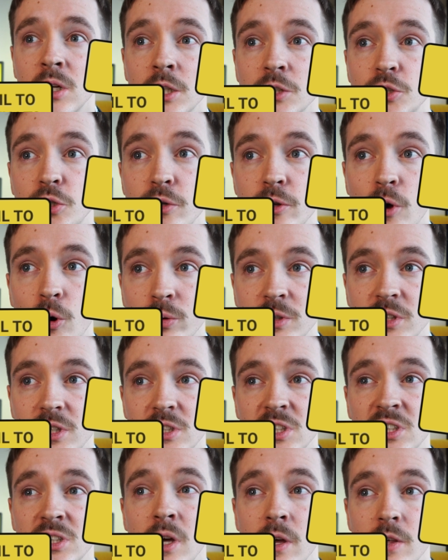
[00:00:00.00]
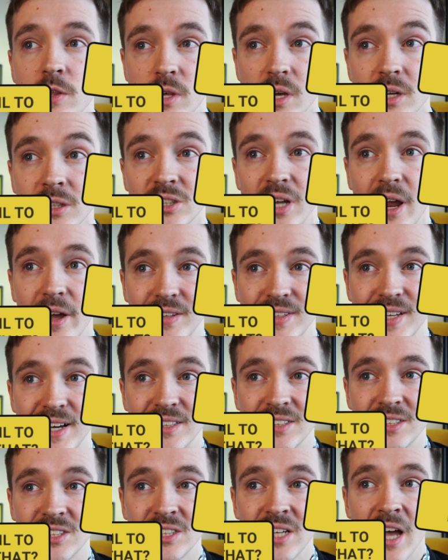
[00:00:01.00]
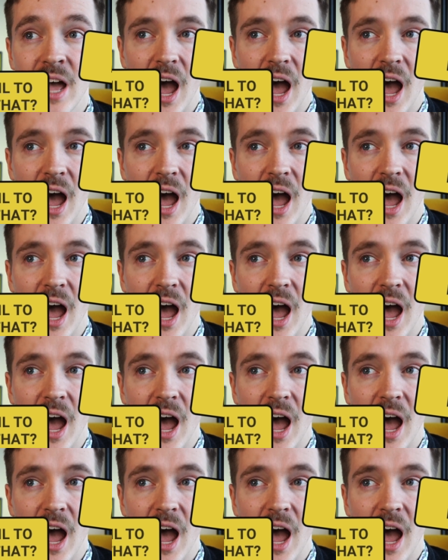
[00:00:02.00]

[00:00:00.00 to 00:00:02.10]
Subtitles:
to notice things like that?